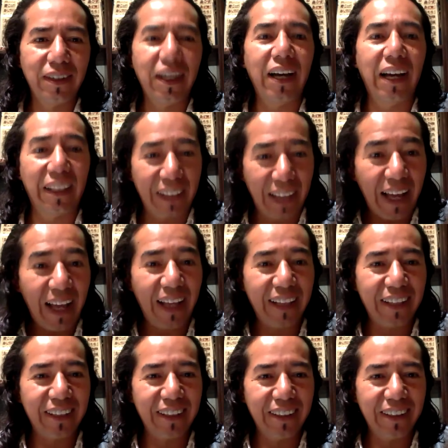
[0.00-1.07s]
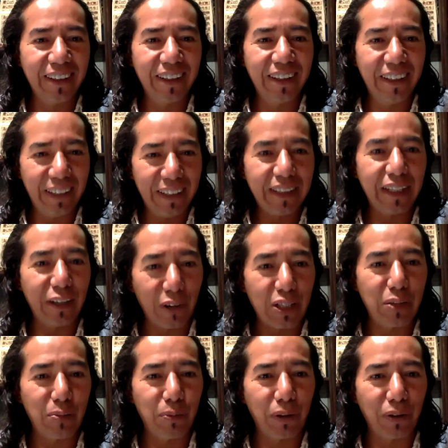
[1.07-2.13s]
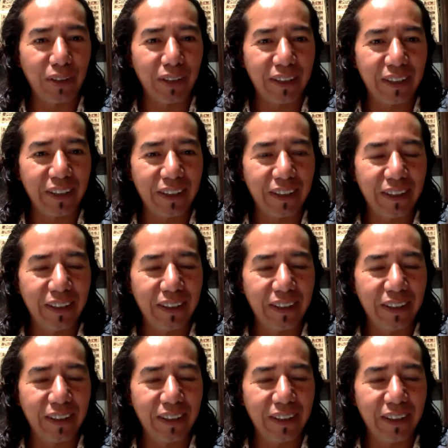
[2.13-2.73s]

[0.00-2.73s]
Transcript: And that is reciprocity.